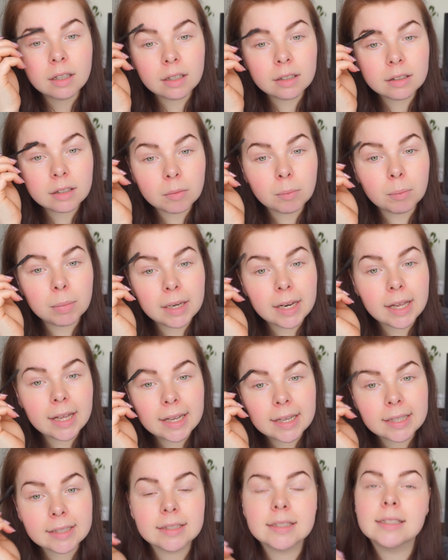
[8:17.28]
in the
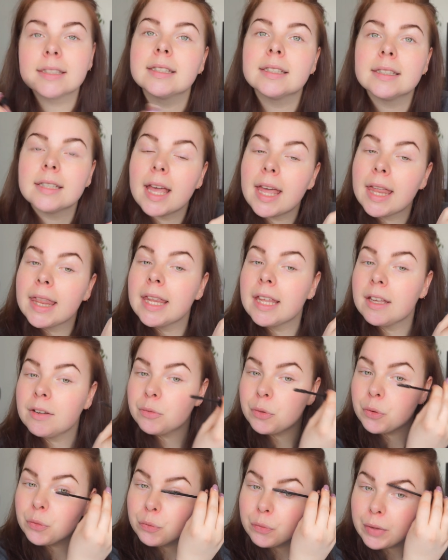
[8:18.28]
place and
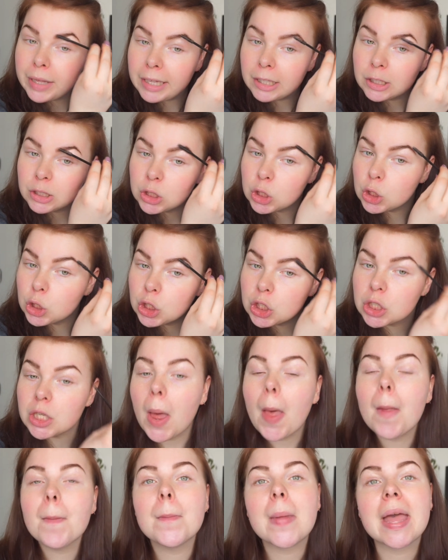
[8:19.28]
everything, just
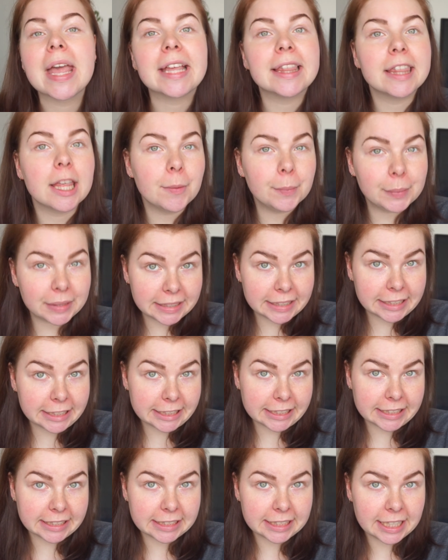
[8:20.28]
make them
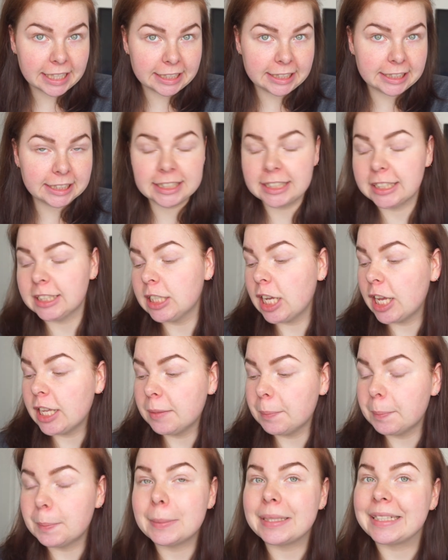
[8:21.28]
nice
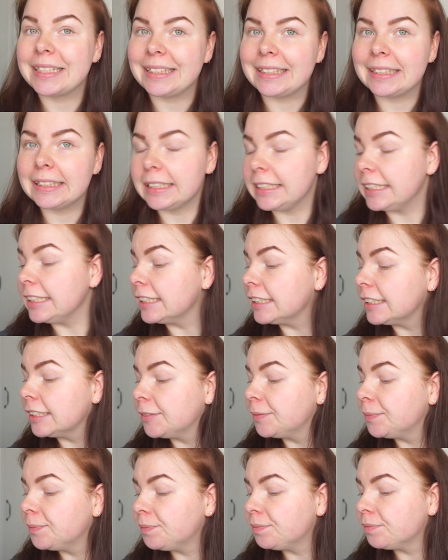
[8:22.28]
and pretty.
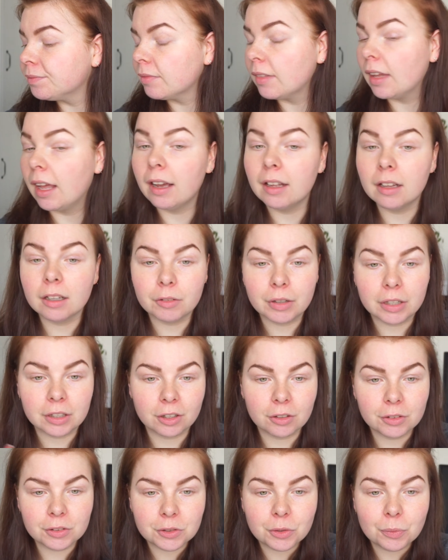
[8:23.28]
And we
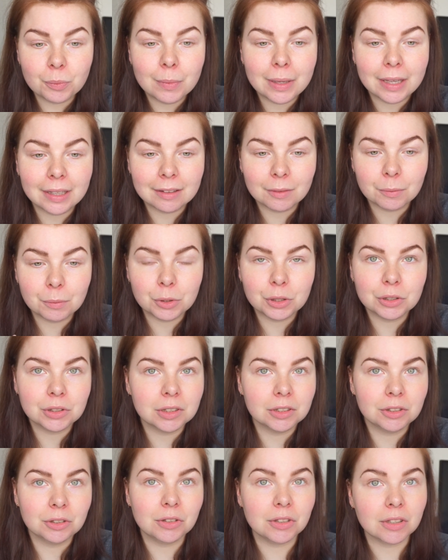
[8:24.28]
are going to make them
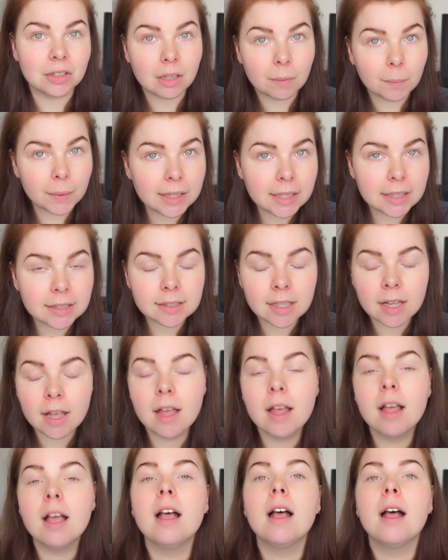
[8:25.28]
pretty just in a minute,
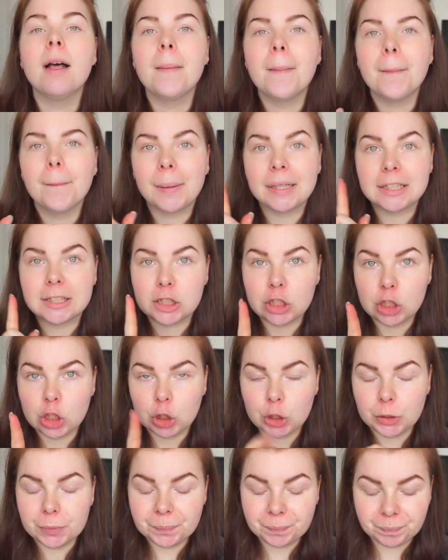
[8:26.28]
but
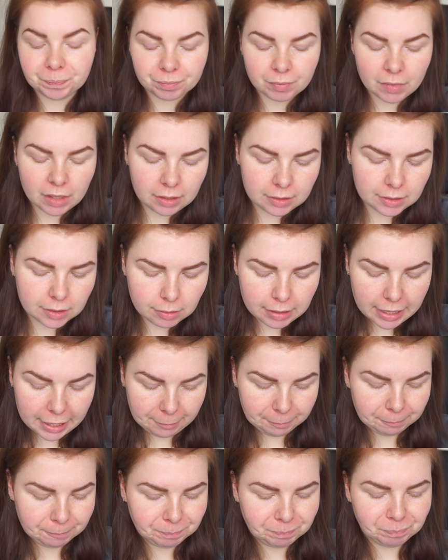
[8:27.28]
still. So
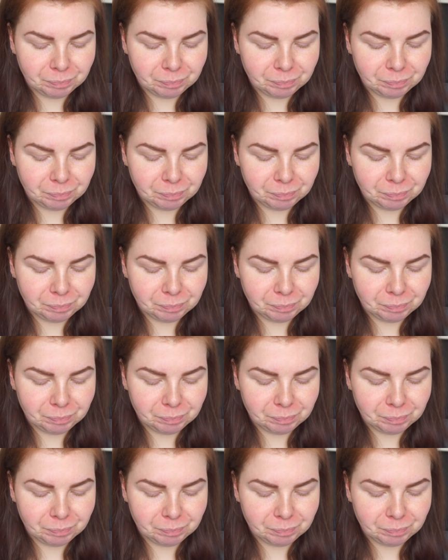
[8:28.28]
okay,